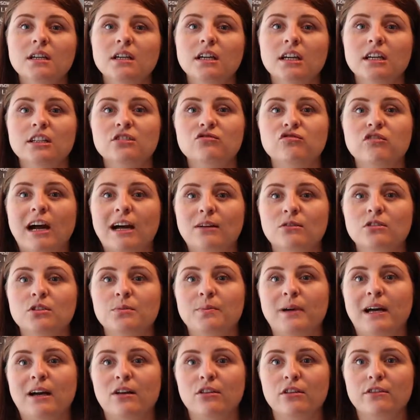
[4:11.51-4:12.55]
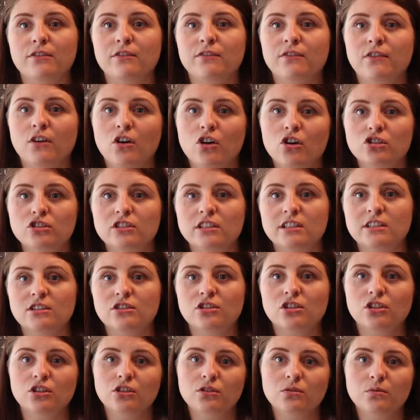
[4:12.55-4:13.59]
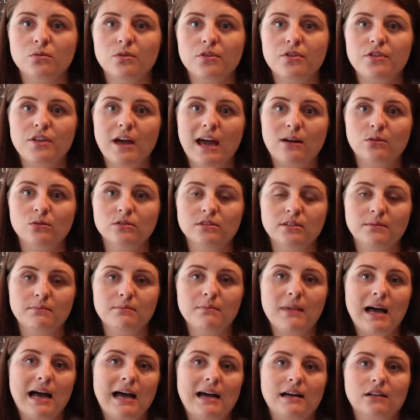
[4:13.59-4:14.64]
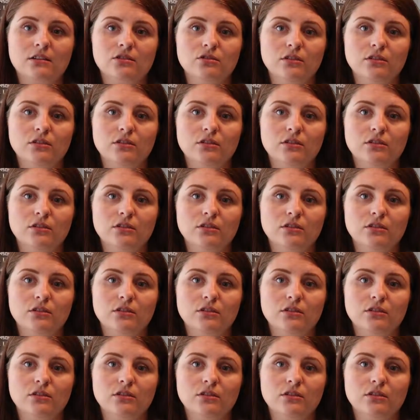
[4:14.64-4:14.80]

is round about the 42,000 mark.